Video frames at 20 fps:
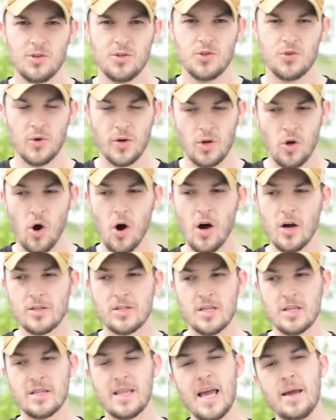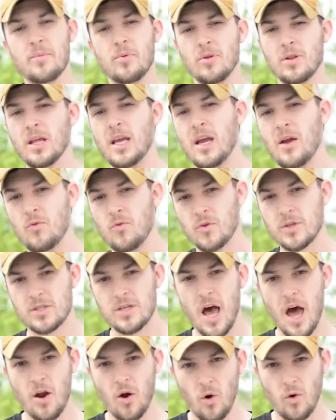to a cause that they believed was
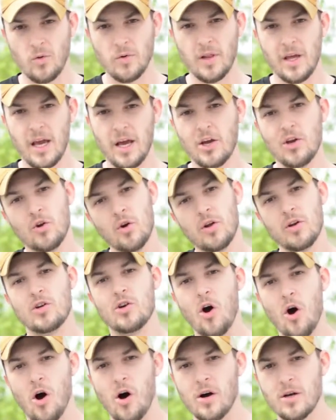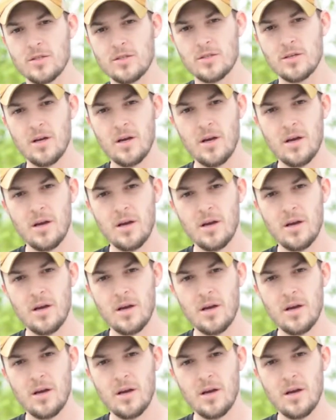not only a good cause,